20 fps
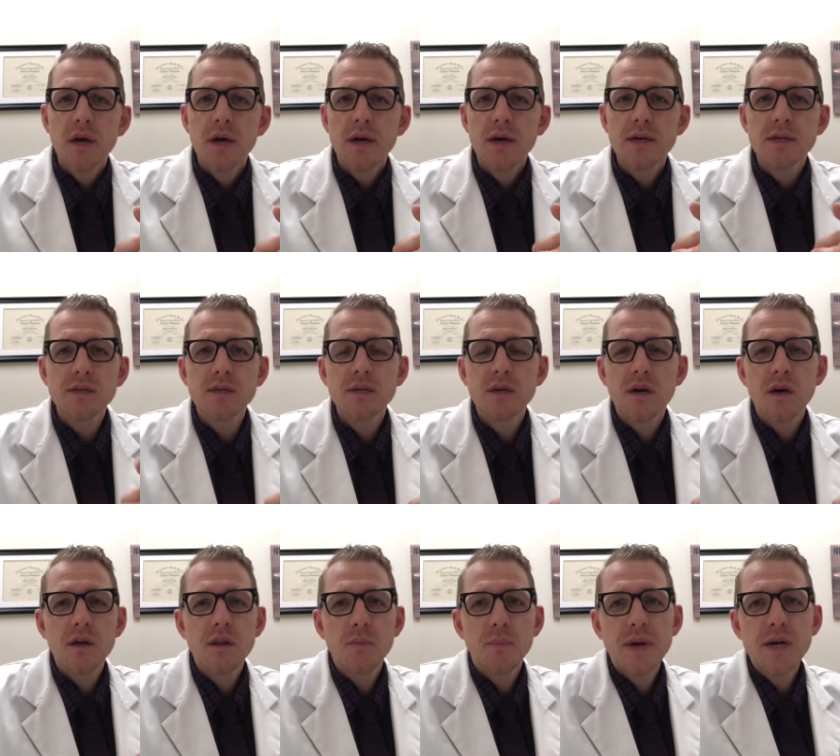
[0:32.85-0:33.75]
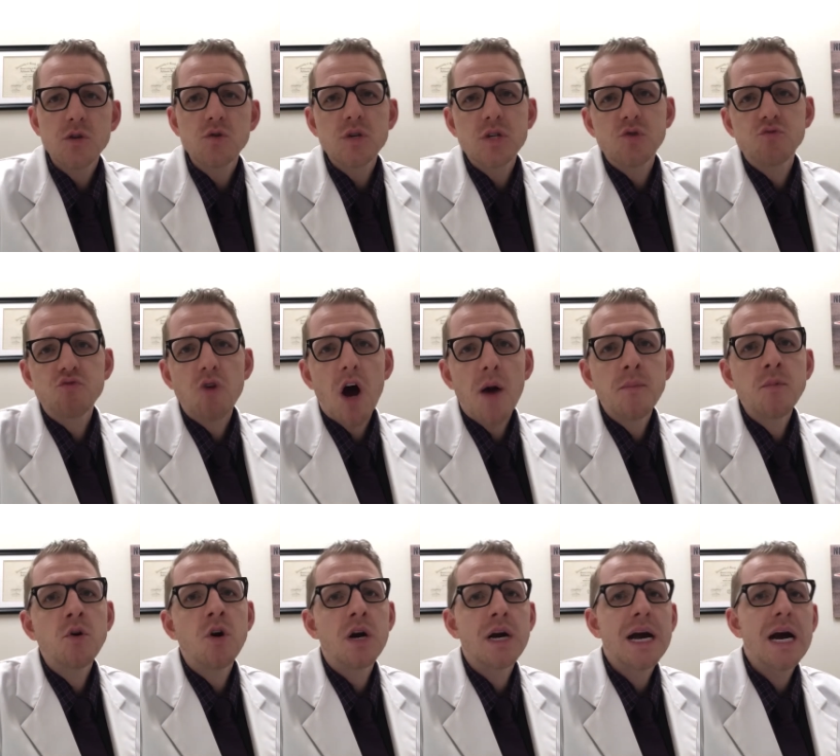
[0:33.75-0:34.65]
is the Patriots' Rob
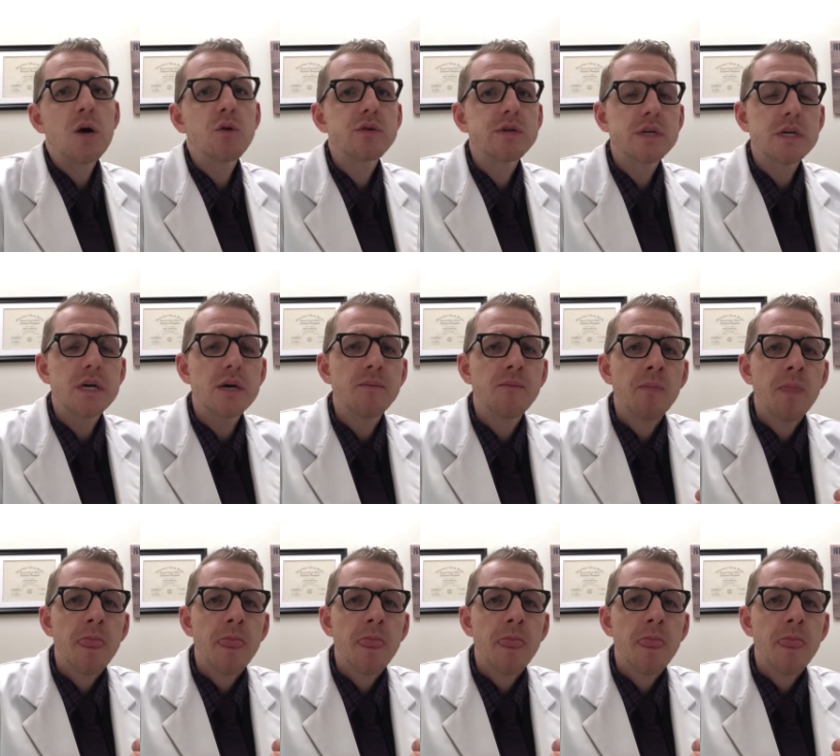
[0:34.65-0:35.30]
Gronkowski,